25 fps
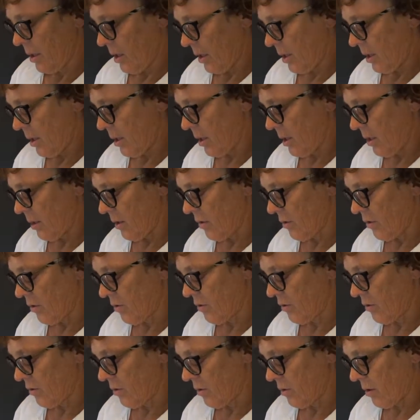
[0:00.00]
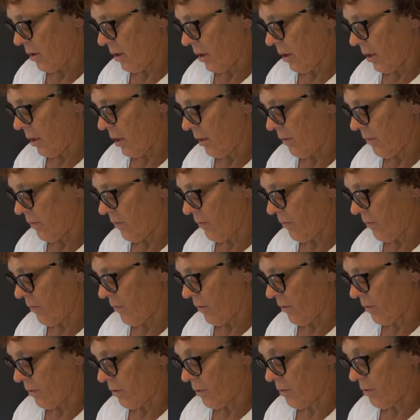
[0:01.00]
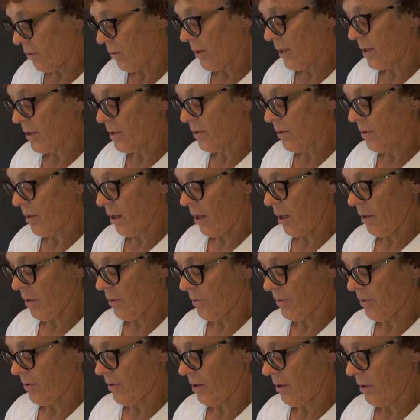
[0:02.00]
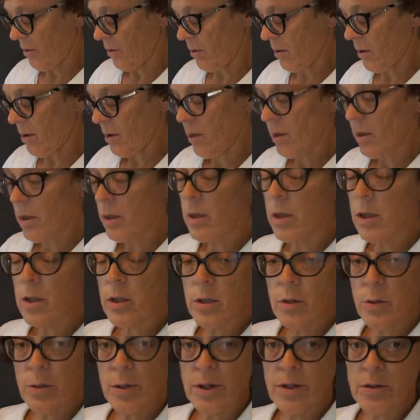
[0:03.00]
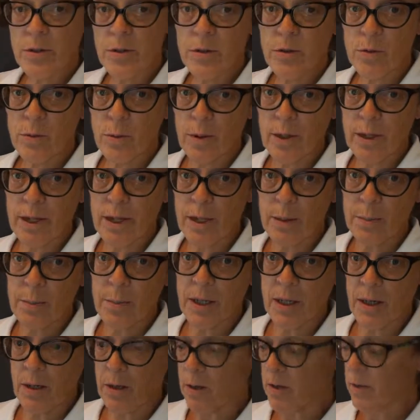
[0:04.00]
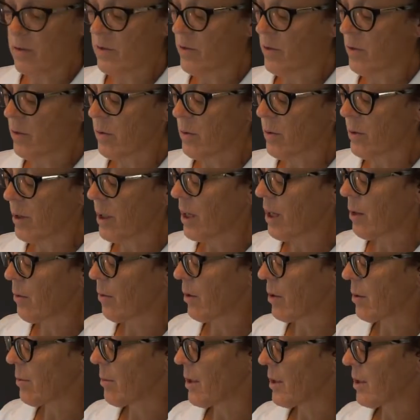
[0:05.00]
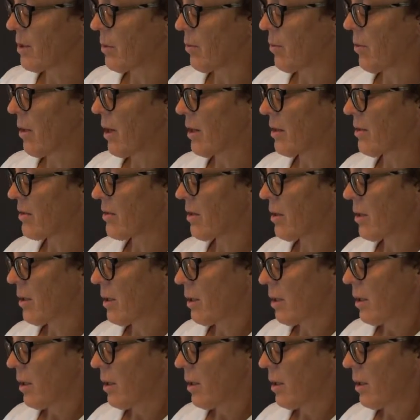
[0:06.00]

It is, I got it for $22 though, $22.20 at Menards, so you can't really beat the price.